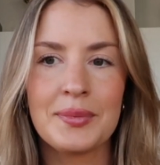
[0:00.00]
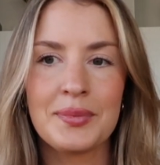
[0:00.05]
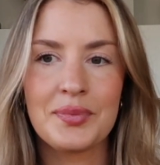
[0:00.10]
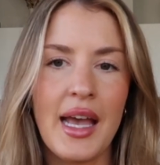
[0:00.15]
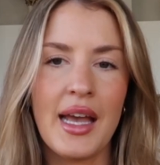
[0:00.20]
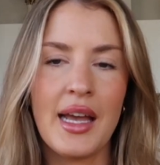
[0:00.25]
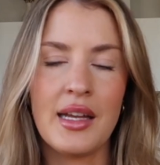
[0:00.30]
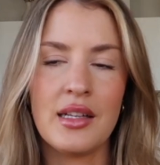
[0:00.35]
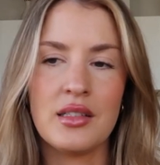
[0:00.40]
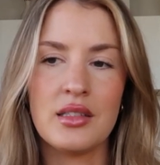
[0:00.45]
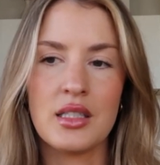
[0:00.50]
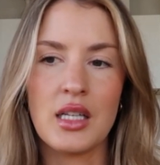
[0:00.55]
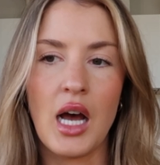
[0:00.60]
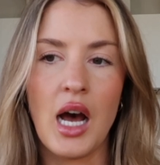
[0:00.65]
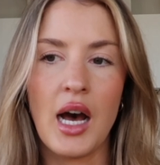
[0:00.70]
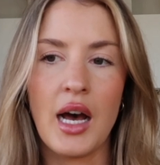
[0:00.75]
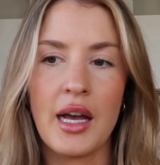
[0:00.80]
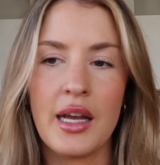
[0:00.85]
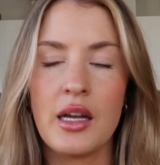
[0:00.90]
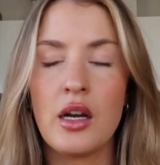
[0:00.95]
And
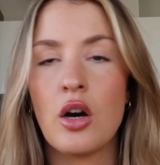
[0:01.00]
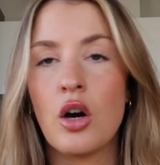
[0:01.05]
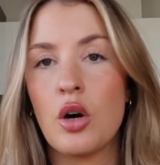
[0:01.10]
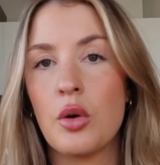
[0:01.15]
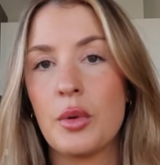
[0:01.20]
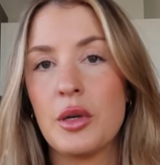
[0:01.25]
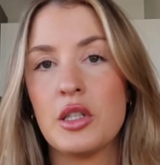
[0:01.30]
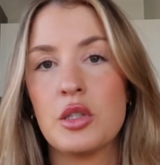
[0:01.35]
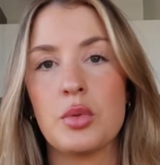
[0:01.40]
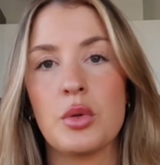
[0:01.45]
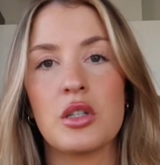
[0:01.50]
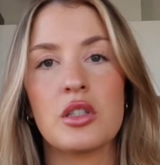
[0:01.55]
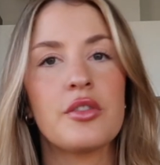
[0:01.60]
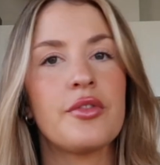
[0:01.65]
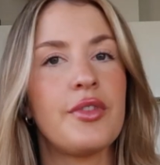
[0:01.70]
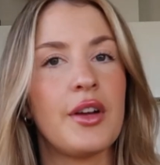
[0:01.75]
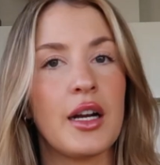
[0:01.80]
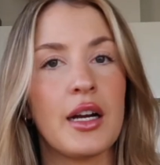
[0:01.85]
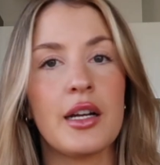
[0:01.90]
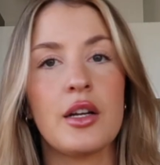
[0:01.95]
I always worked
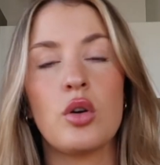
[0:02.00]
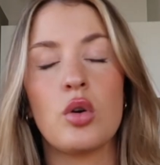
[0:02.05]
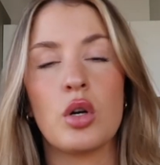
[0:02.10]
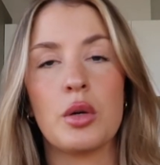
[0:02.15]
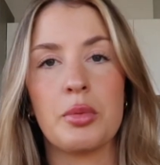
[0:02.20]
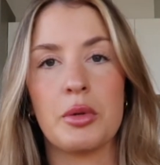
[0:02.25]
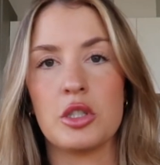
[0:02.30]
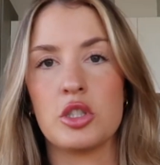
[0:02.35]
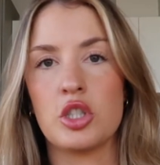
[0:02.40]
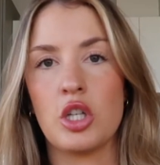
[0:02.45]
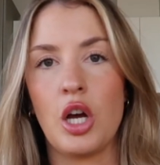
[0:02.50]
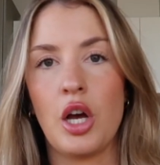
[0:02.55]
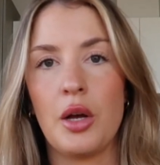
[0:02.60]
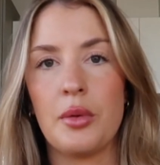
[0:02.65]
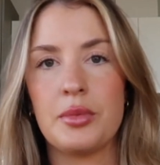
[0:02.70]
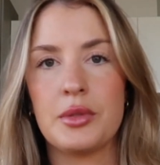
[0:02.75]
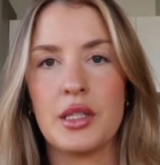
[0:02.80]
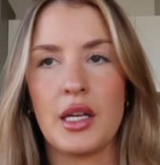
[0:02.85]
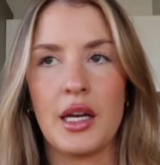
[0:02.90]
very corporate jobs.